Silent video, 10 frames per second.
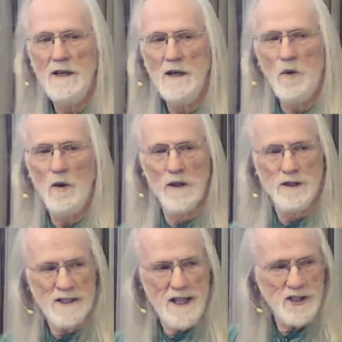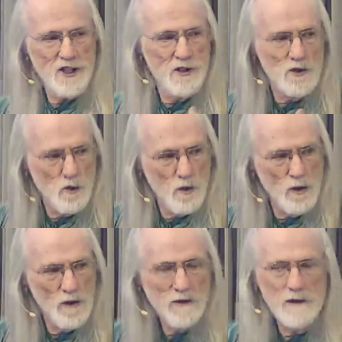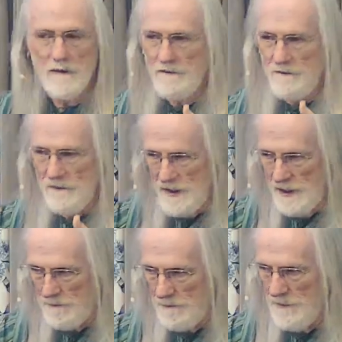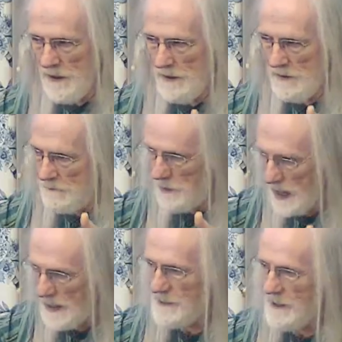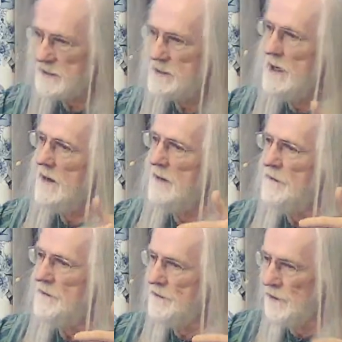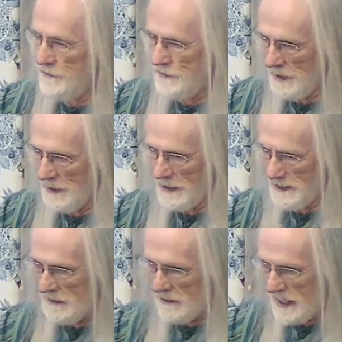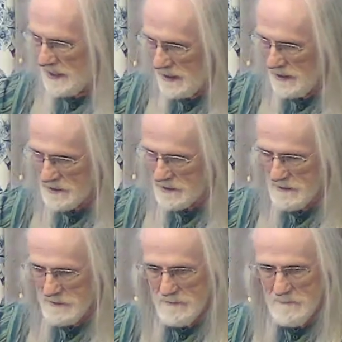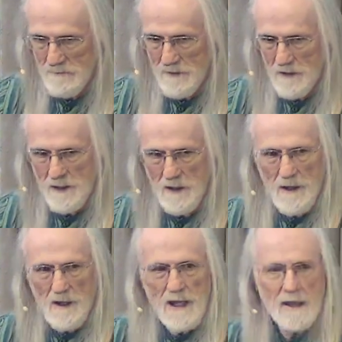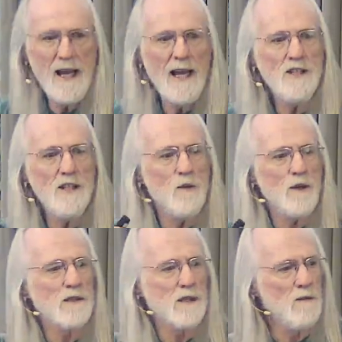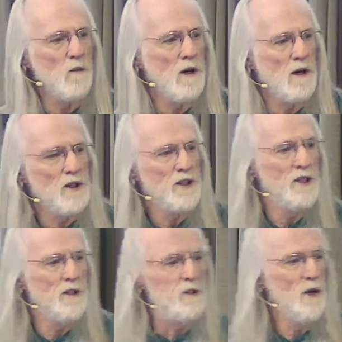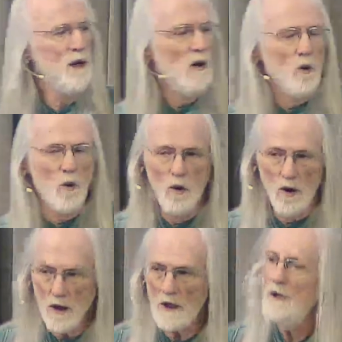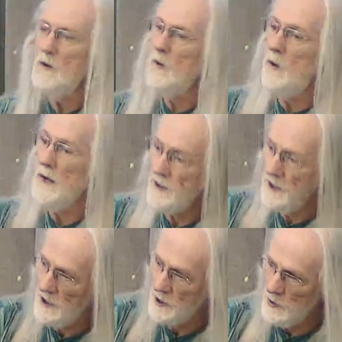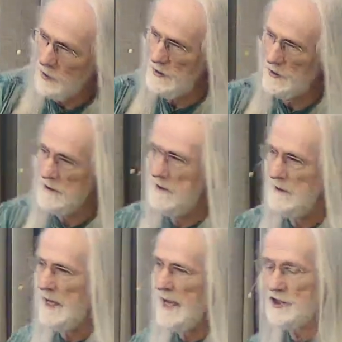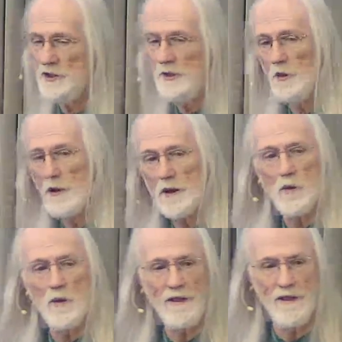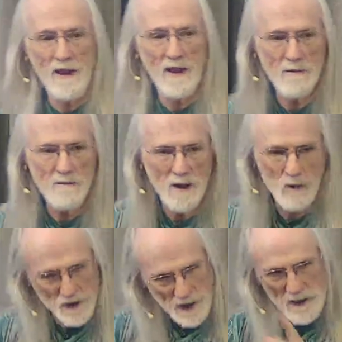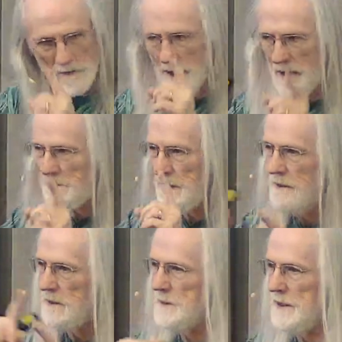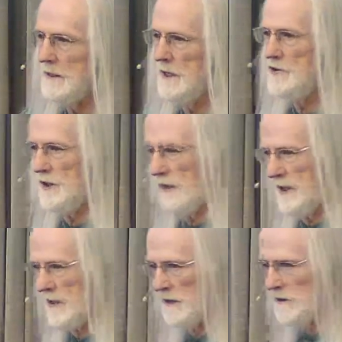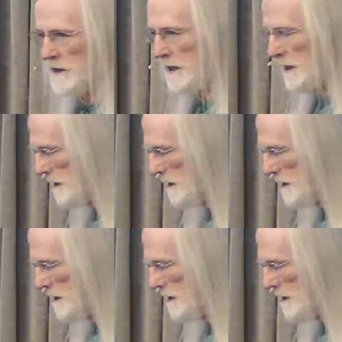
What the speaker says: will set you towards the process of fulfilling that list. Engaging with someone to work with you as you work with them. We're talking about peer-to-peer coaching here, okay?